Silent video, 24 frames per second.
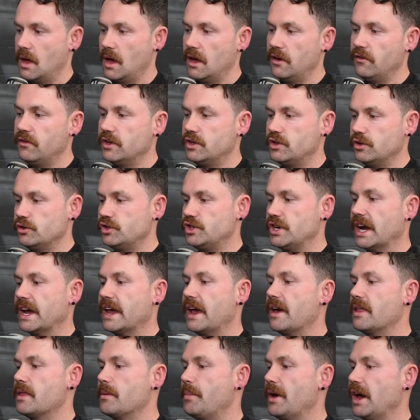If you do check
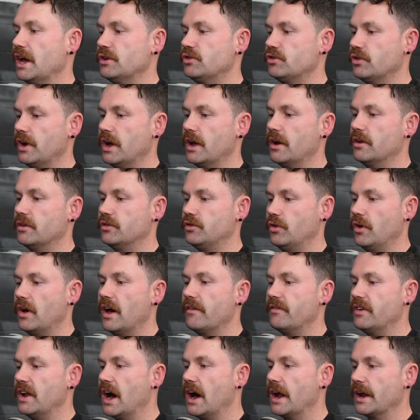out the Patreon, I do
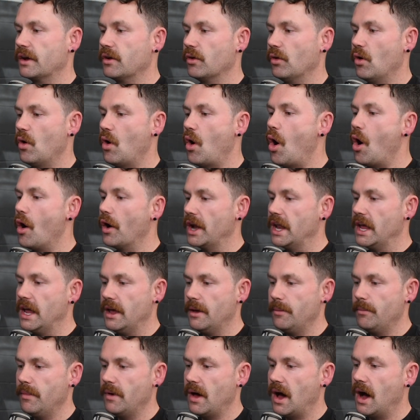have an article on
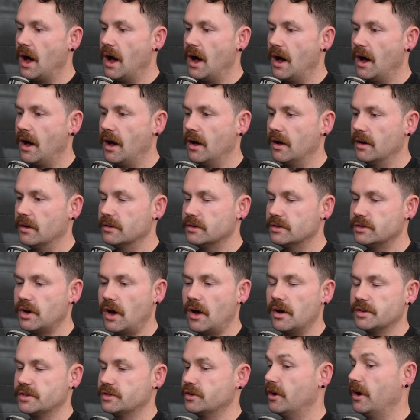him.
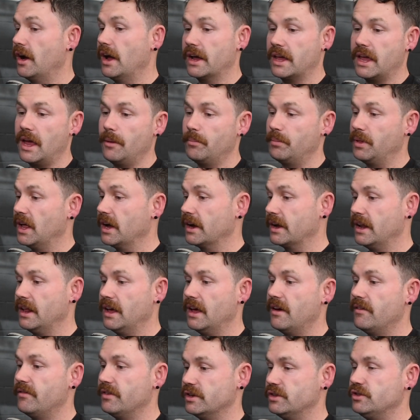Sorry, I keep plugging it
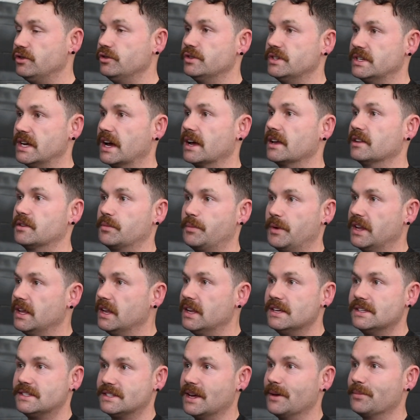every 2 seconds, but it
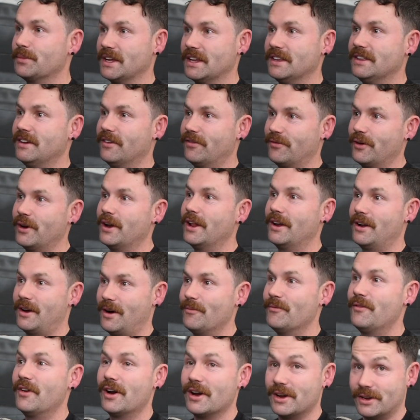is something different, and
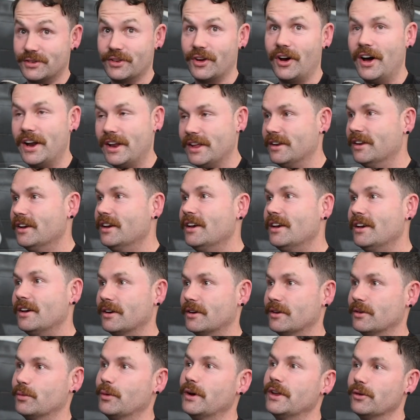I'm very excited
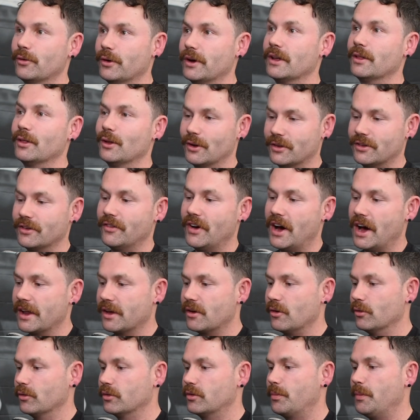because we're doing lots of
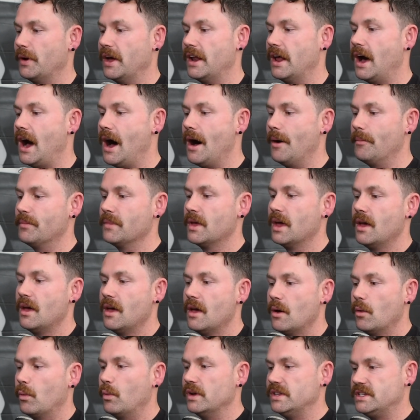articles. But
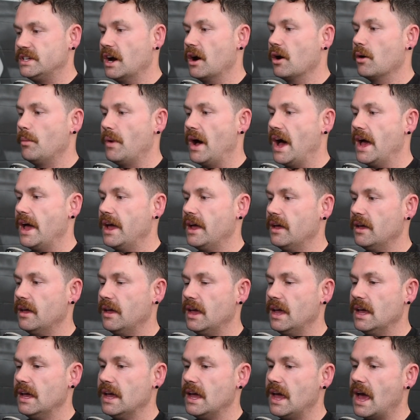with Terrell May,
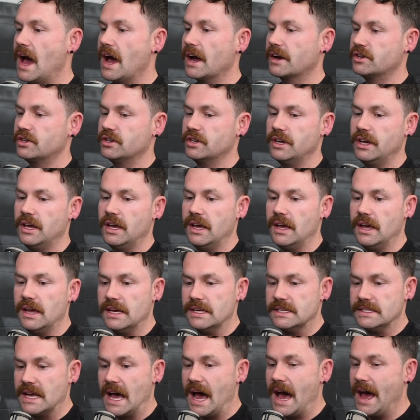he actually
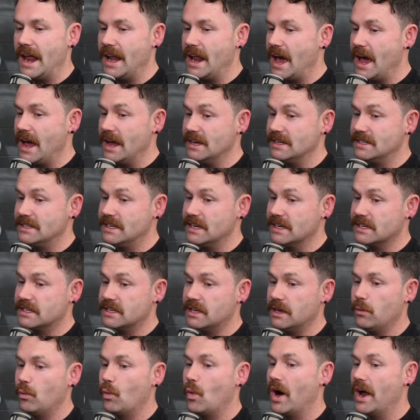is at a
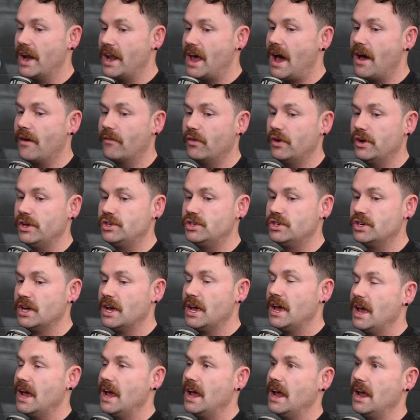61 average.
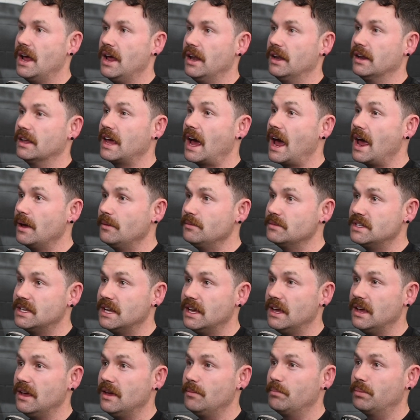In games
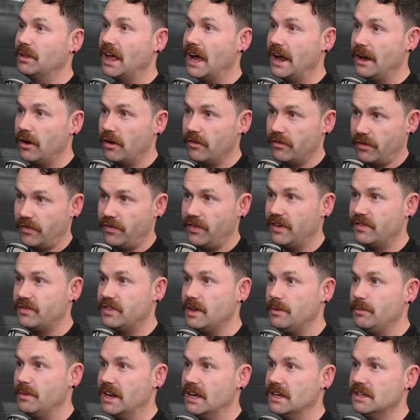he played over
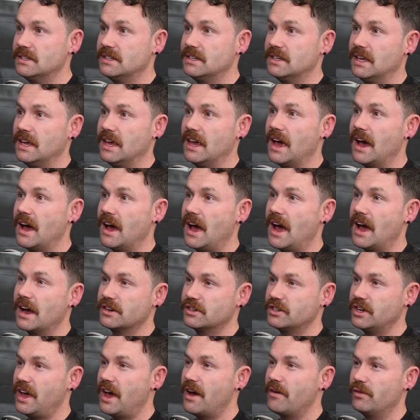50 minutes, he
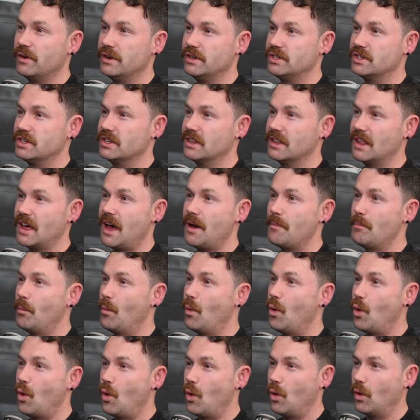actually averaged
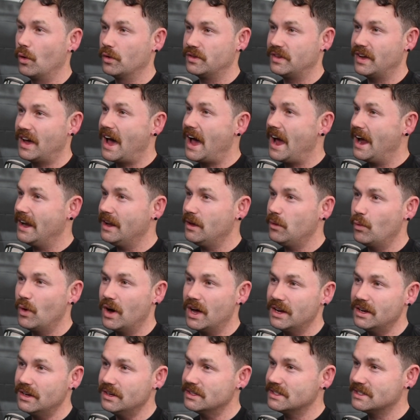more to
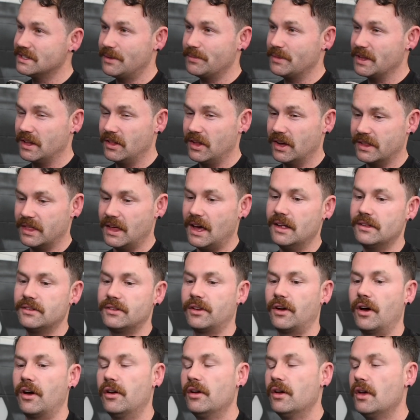81, something like that.
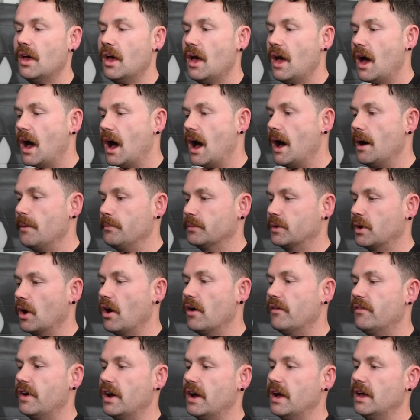So go
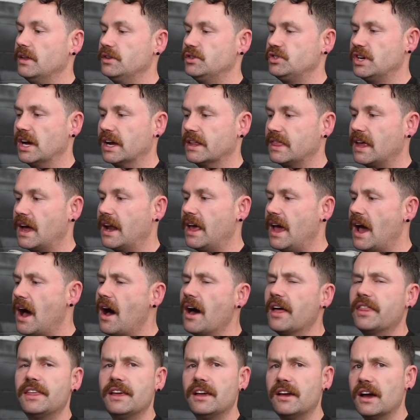over and check that out.
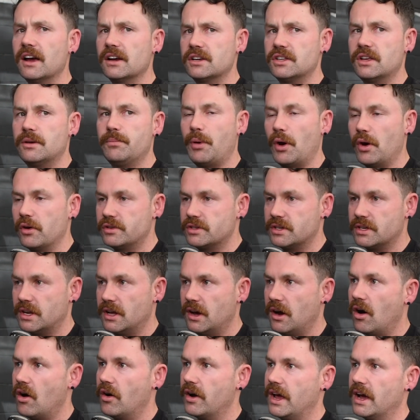I think I actually posted
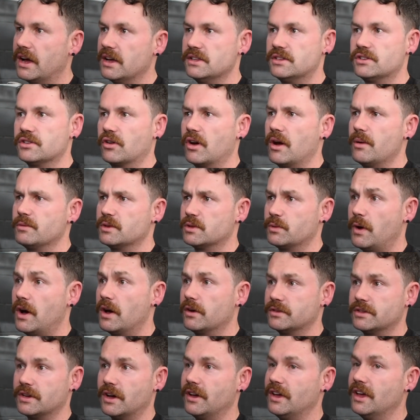it on our Instagram as
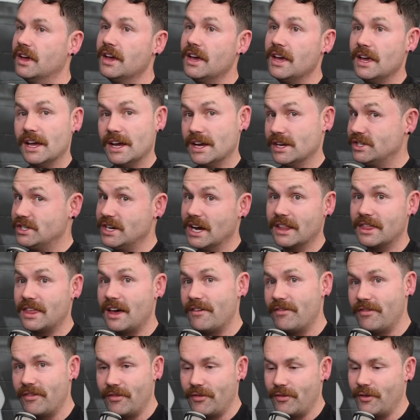well, so you can check
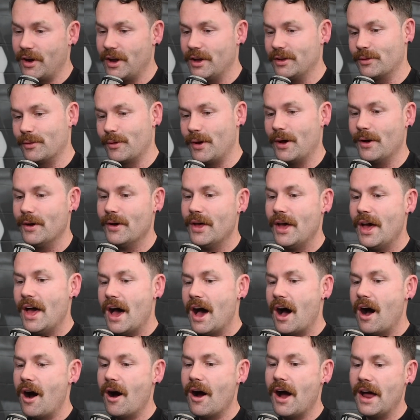that for free as well.
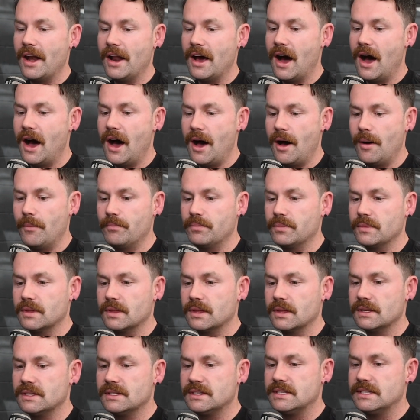All right,
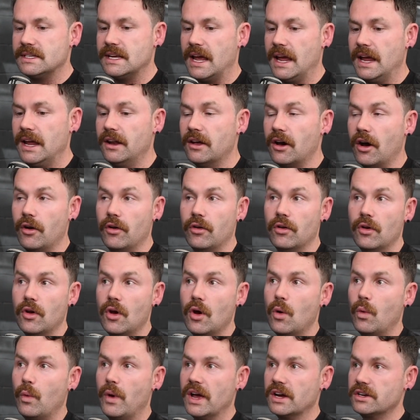Tino.
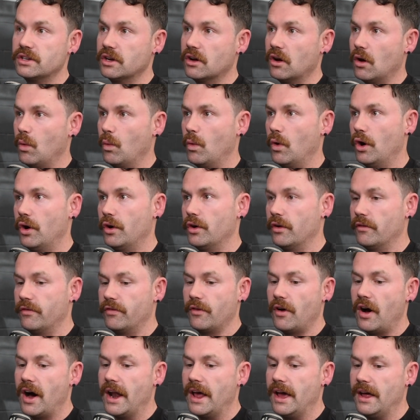We actually got word on
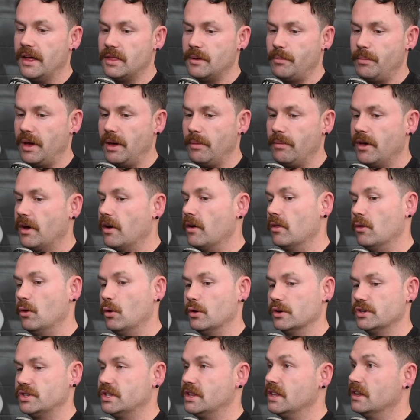Friday at the BBL
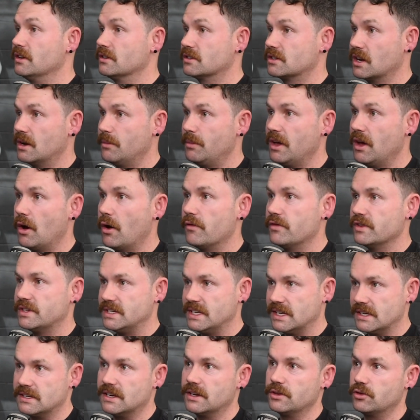launch that he was going to be over
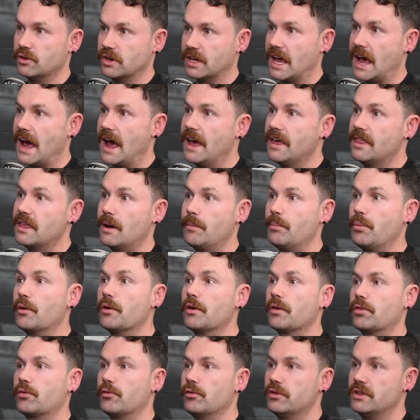600K. They put
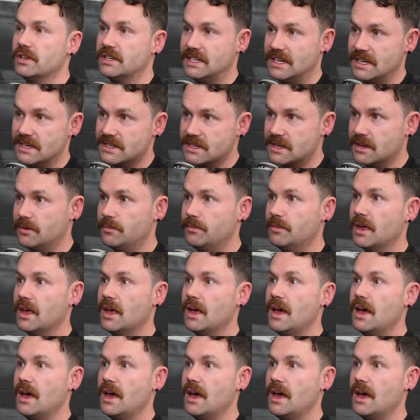it through the system.